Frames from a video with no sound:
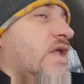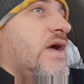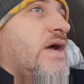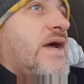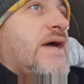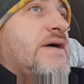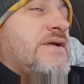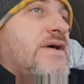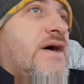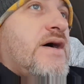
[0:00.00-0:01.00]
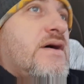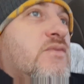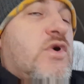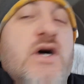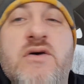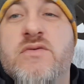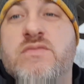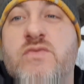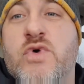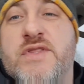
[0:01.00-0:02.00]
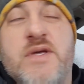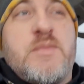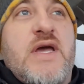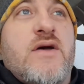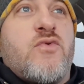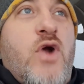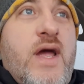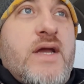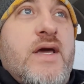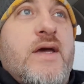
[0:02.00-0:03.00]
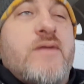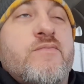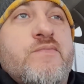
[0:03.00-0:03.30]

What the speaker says: and with it being rainy,